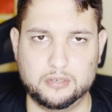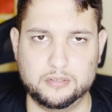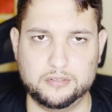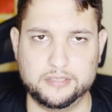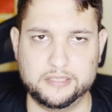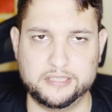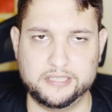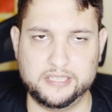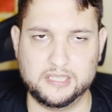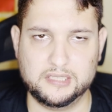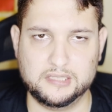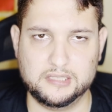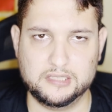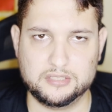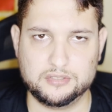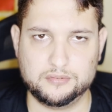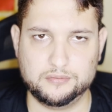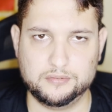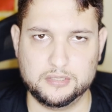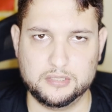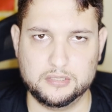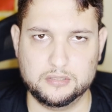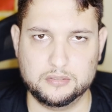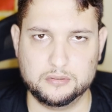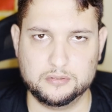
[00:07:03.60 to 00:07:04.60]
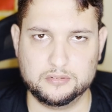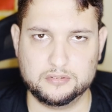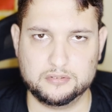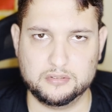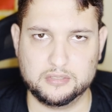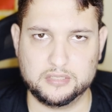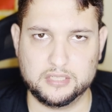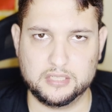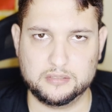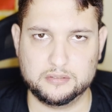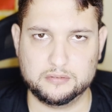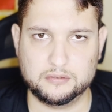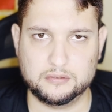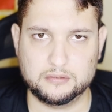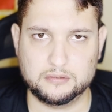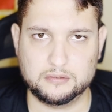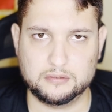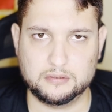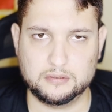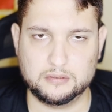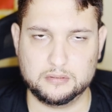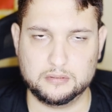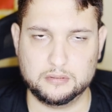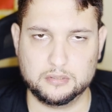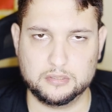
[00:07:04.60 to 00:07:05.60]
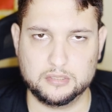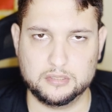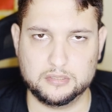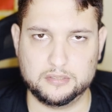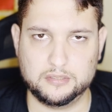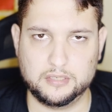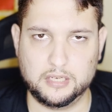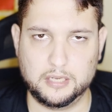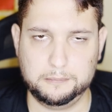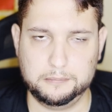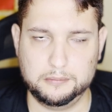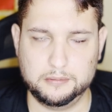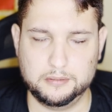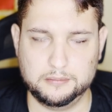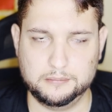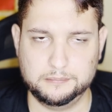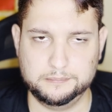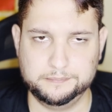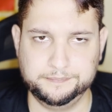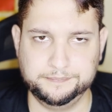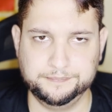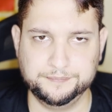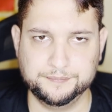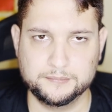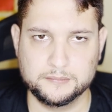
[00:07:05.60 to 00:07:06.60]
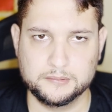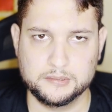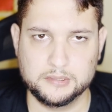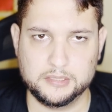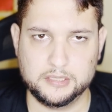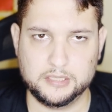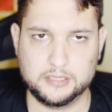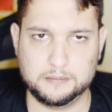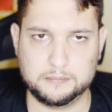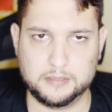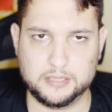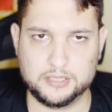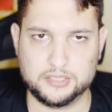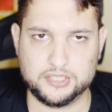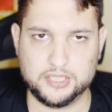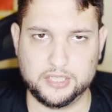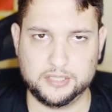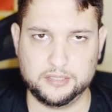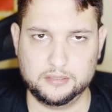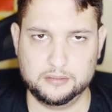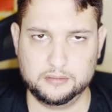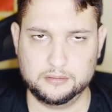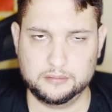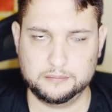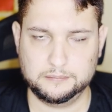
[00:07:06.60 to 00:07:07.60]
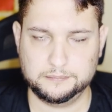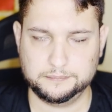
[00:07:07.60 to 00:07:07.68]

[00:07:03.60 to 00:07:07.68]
the English videos. You can look it up in my channel